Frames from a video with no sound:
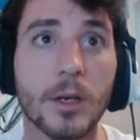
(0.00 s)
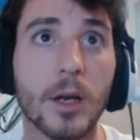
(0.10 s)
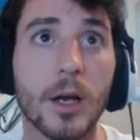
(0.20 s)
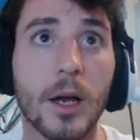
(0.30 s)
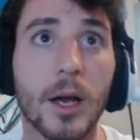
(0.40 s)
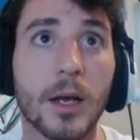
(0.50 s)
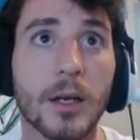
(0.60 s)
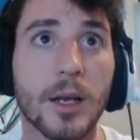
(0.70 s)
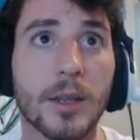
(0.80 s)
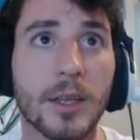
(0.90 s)
I
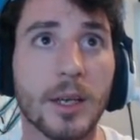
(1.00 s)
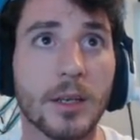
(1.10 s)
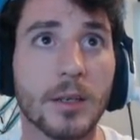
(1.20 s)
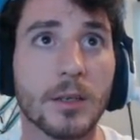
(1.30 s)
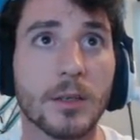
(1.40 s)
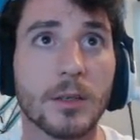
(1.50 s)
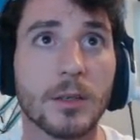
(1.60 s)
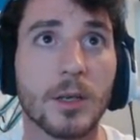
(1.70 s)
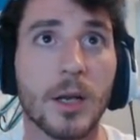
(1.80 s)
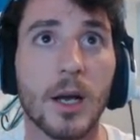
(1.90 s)
think.
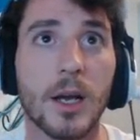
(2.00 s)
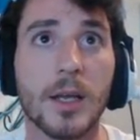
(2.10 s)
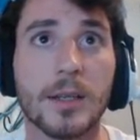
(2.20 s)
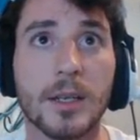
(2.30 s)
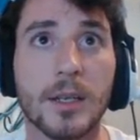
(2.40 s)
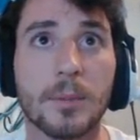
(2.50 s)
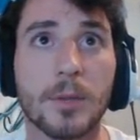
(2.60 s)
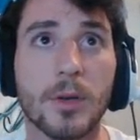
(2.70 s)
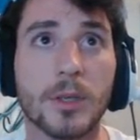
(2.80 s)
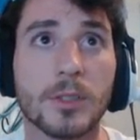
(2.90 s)
And then I'm
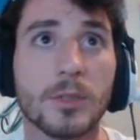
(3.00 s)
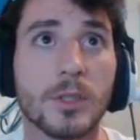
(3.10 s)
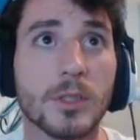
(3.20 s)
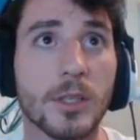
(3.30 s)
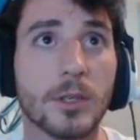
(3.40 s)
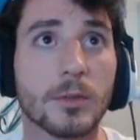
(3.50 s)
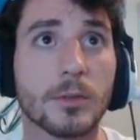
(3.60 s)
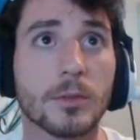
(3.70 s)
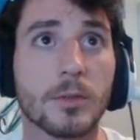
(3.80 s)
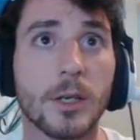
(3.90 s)
going to continue,
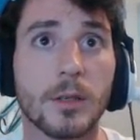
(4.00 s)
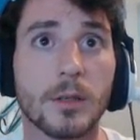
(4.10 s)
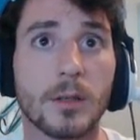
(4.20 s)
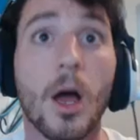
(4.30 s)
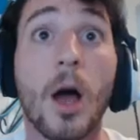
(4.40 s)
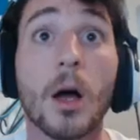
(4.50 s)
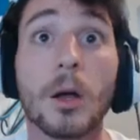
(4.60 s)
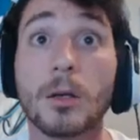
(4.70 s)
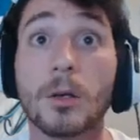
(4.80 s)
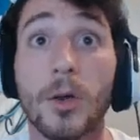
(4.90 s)
right? Okay.